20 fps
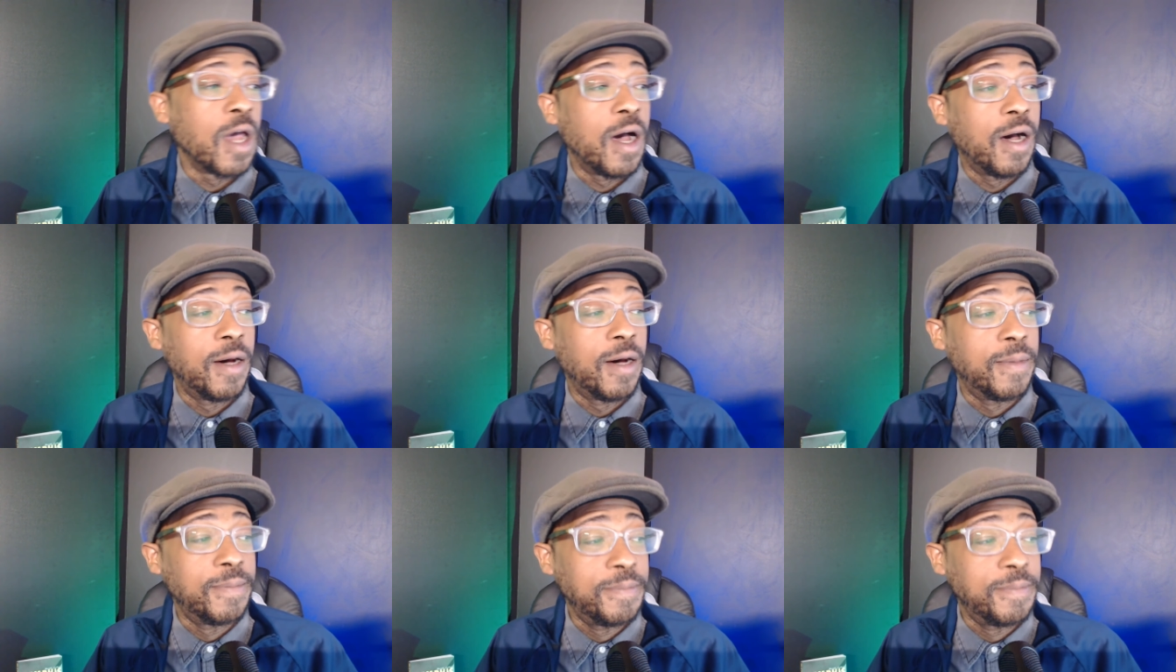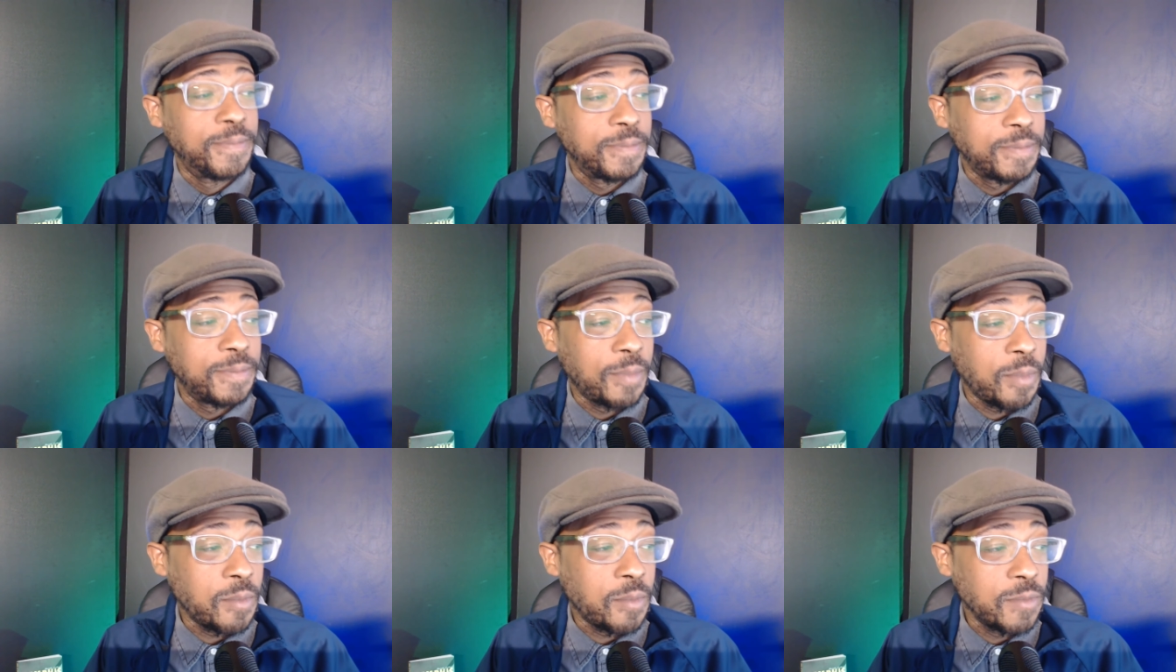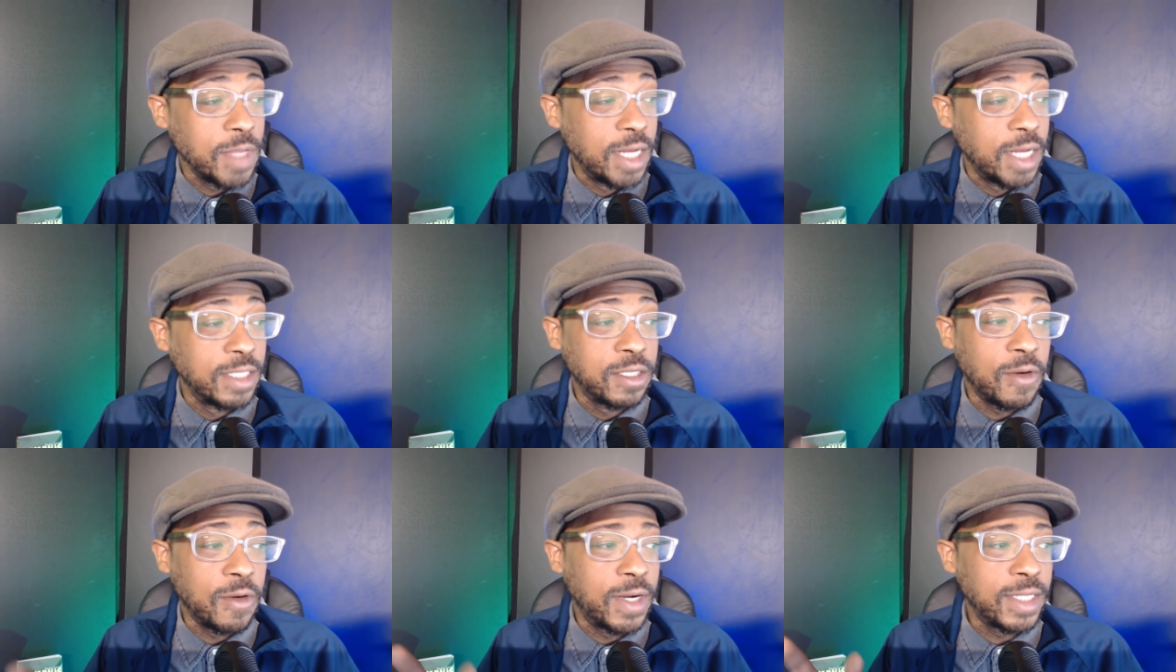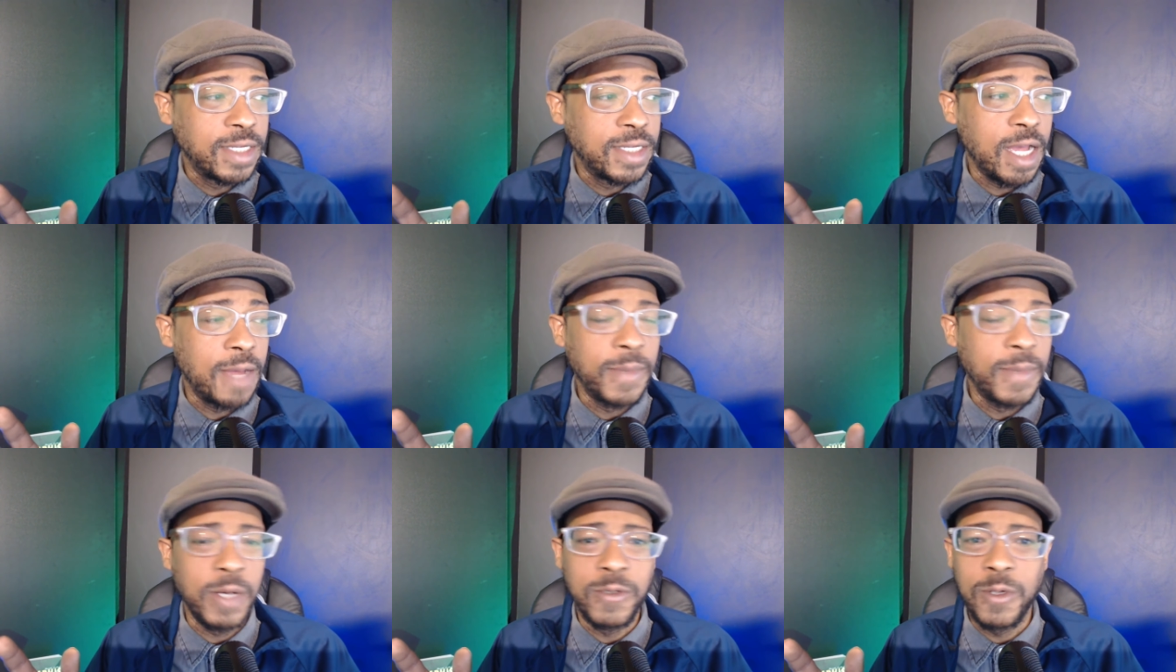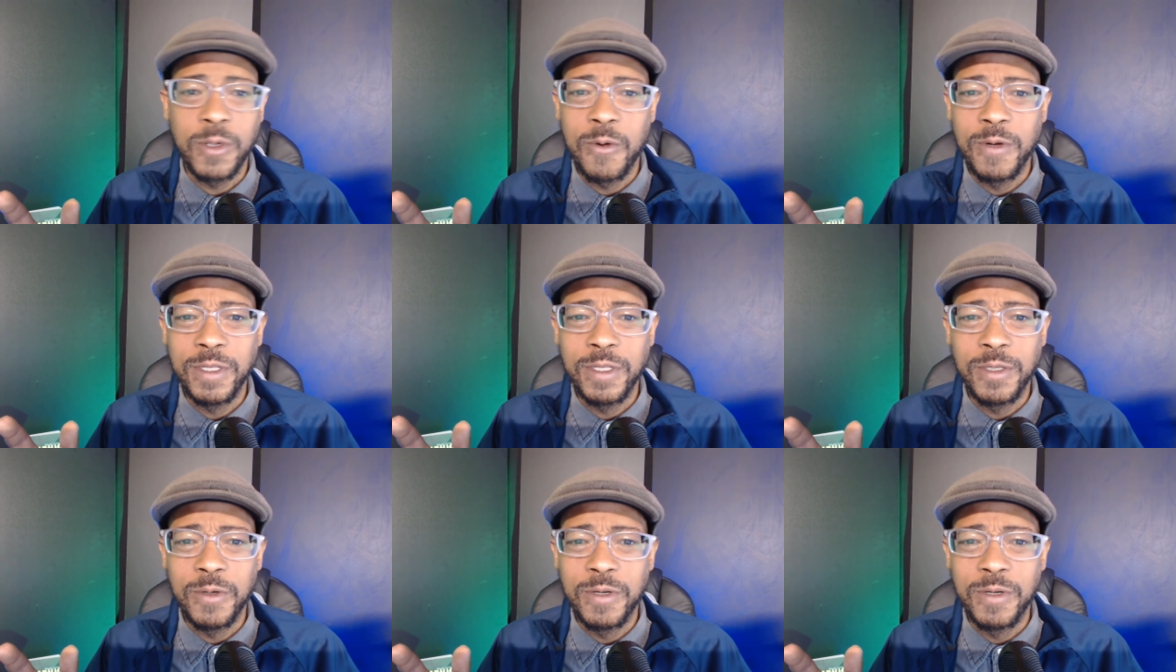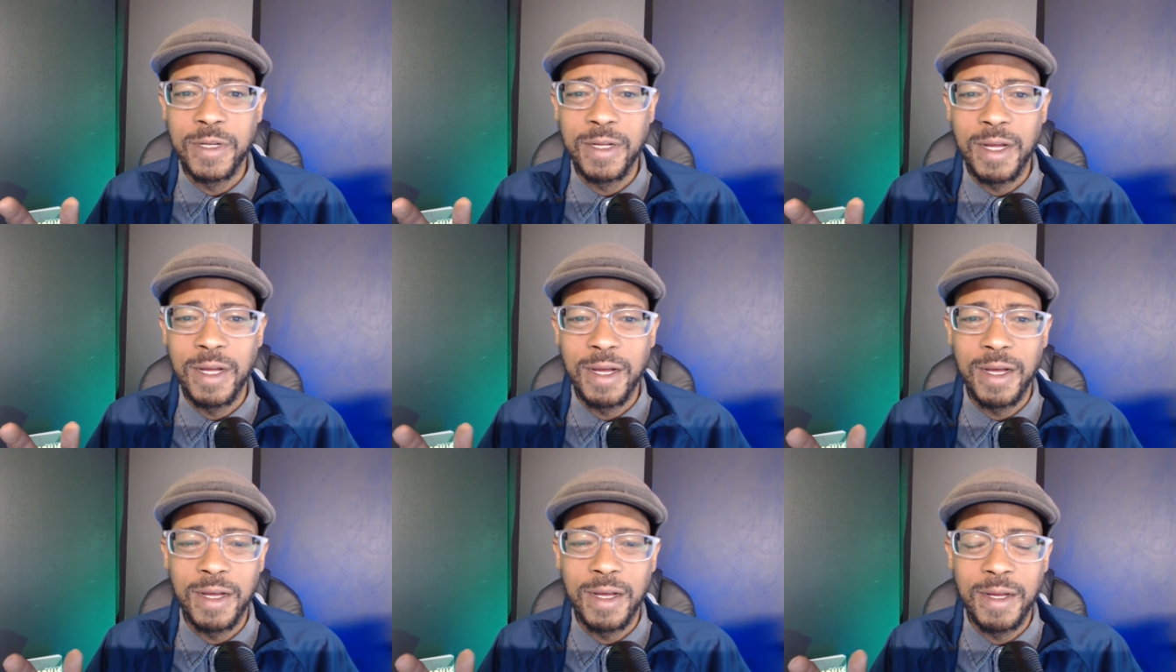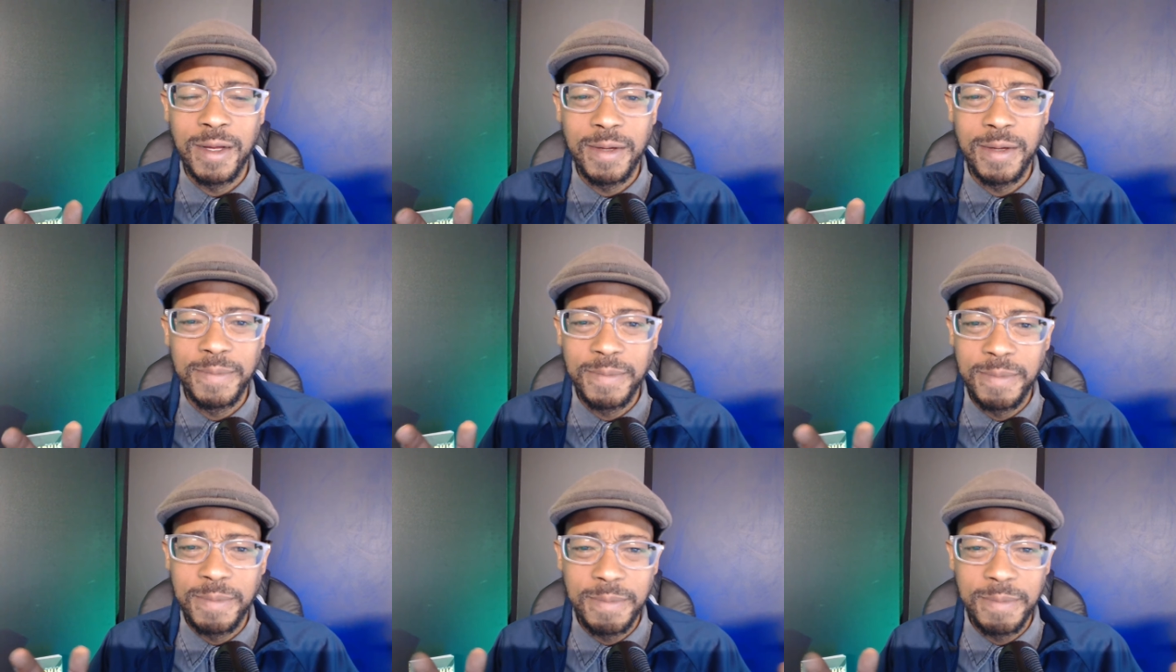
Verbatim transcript: Um, and so at the time I was going to a,